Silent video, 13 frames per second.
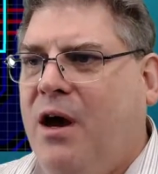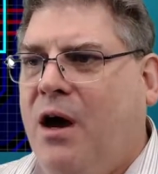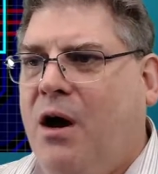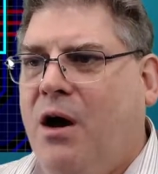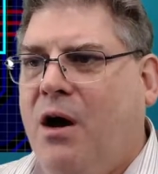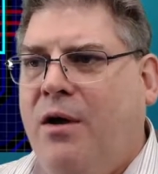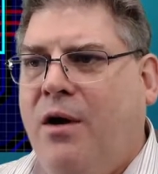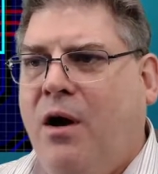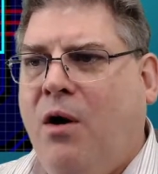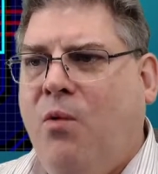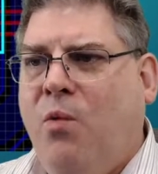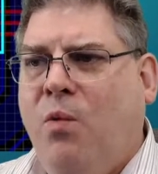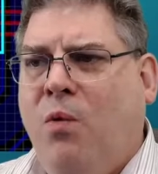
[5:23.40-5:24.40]

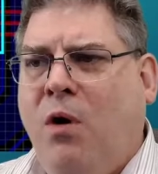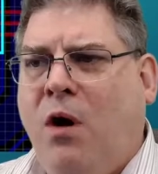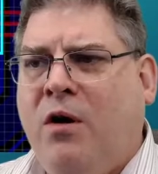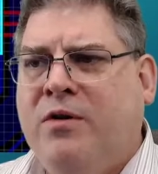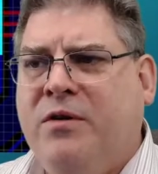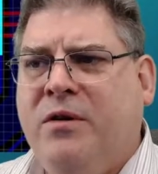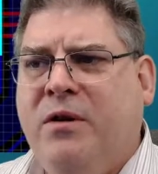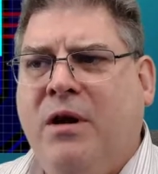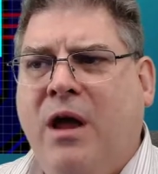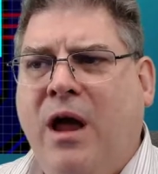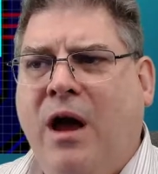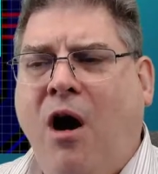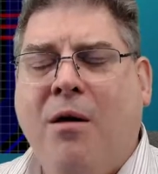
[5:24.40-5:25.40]
our
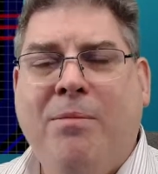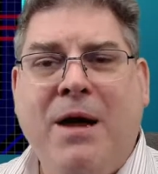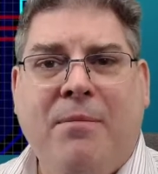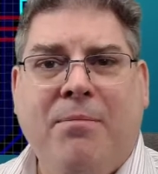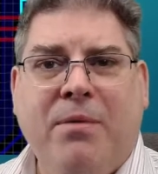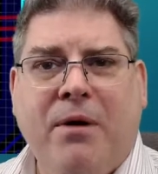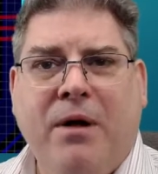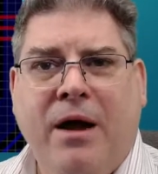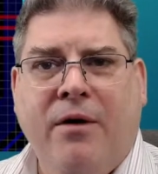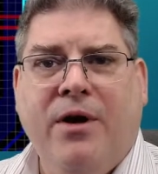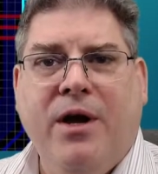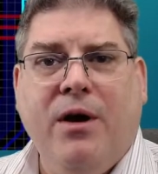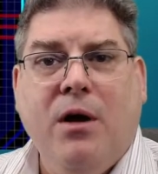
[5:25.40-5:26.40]
op amp
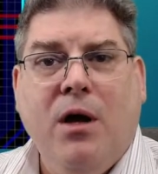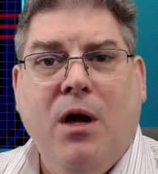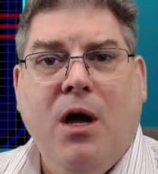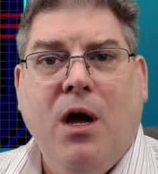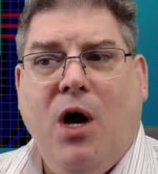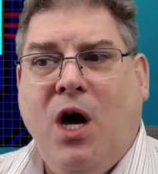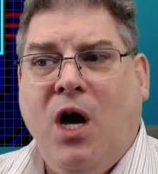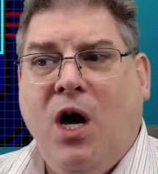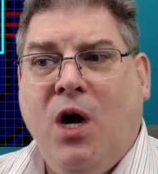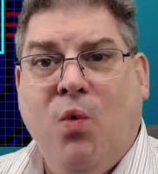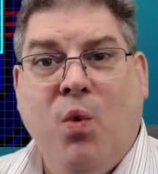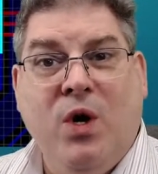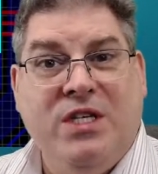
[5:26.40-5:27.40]
area
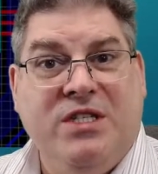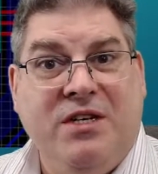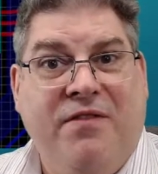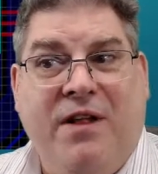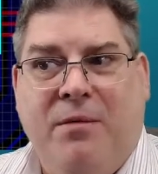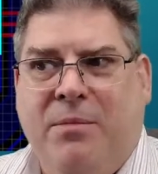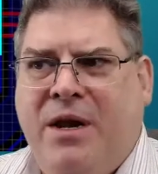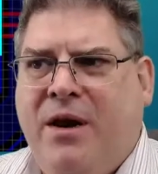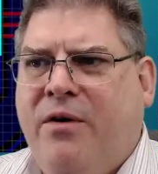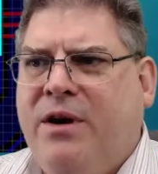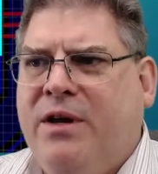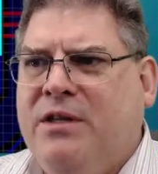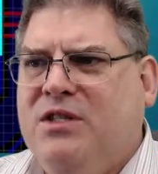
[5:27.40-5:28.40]
was a development
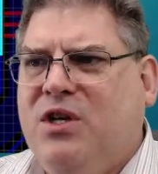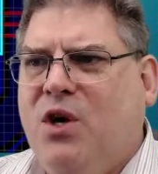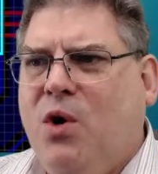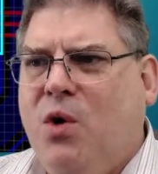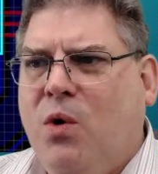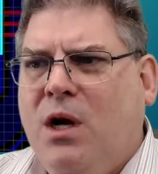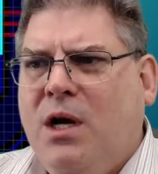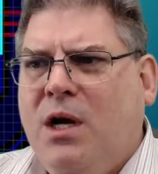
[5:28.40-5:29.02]
area. And so